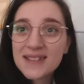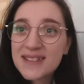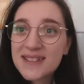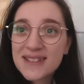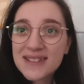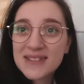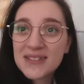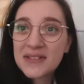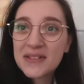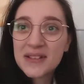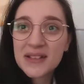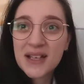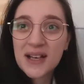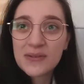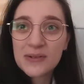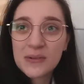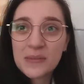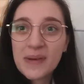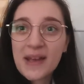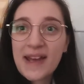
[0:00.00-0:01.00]
it's just on the
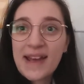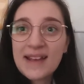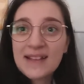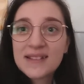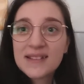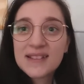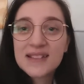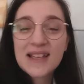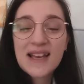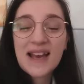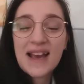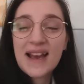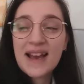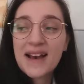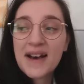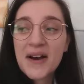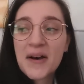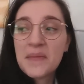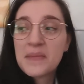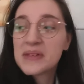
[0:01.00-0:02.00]
cover page,
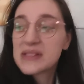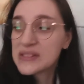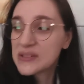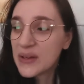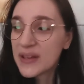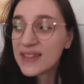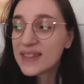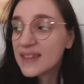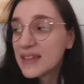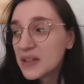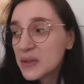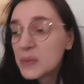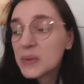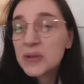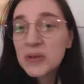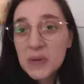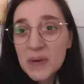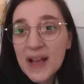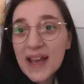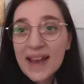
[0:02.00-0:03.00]
so I think
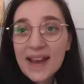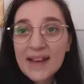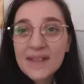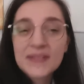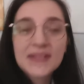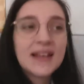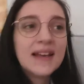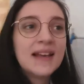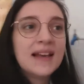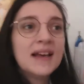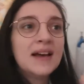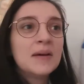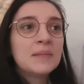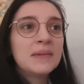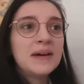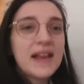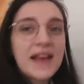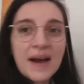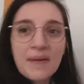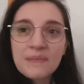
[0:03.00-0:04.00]
we're okay.
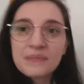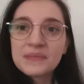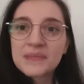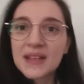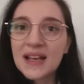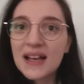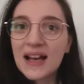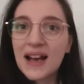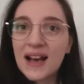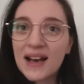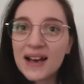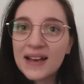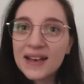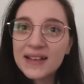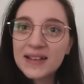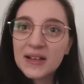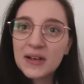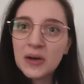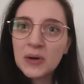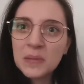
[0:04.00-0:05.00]
But yeah,
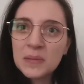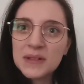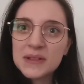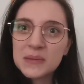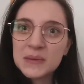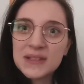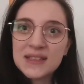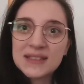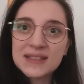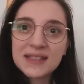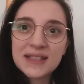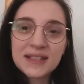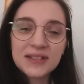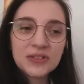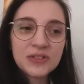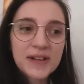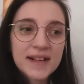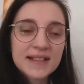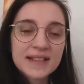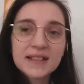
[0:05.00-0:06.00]
I hope this week is
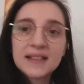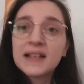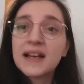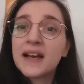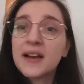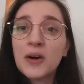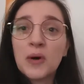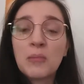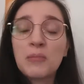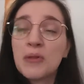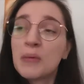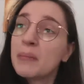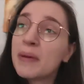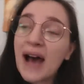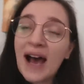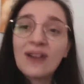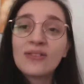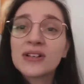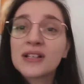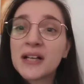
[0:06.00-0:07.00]
interesting. I hope the
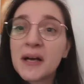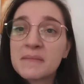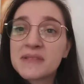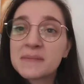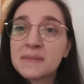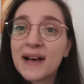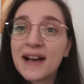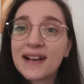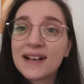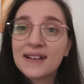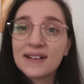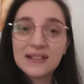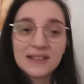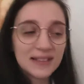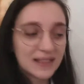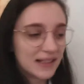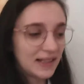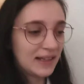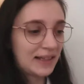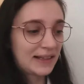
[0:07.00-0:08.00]
power comes back
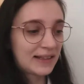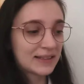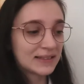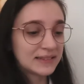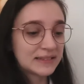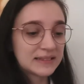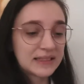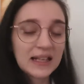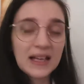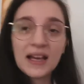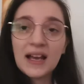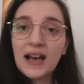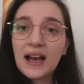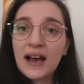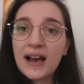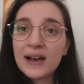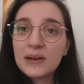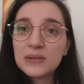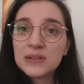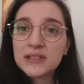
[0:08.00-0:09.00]
on and
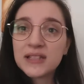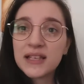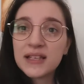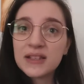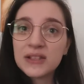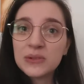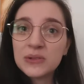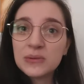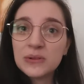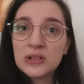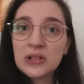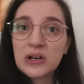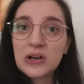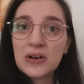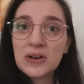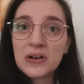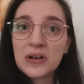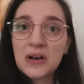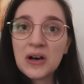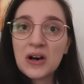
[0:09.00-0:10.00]
I will take you
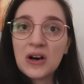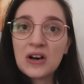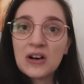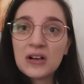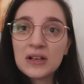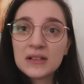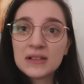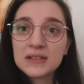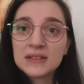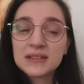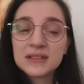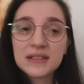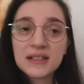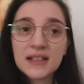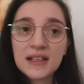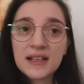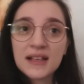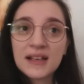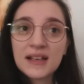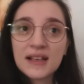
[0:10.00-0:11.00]
along on
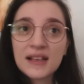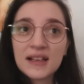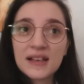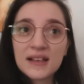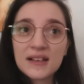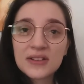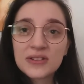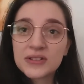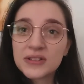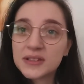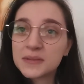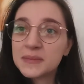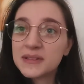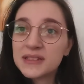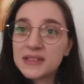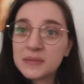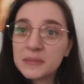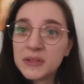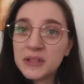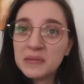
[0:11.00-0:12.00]

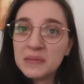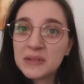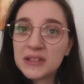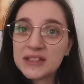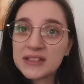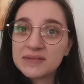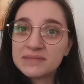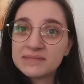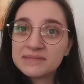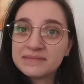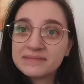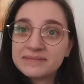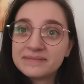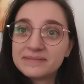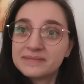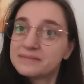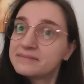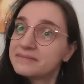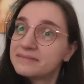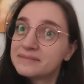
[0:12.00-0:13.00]
Christmas in Myanmar.
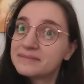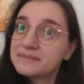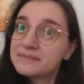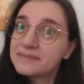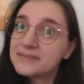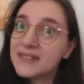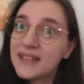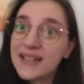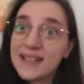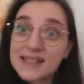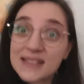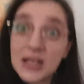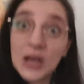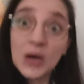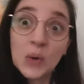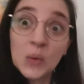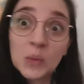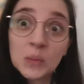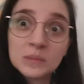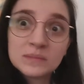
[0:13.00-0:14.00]
Let's
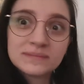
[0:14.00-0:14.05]
go.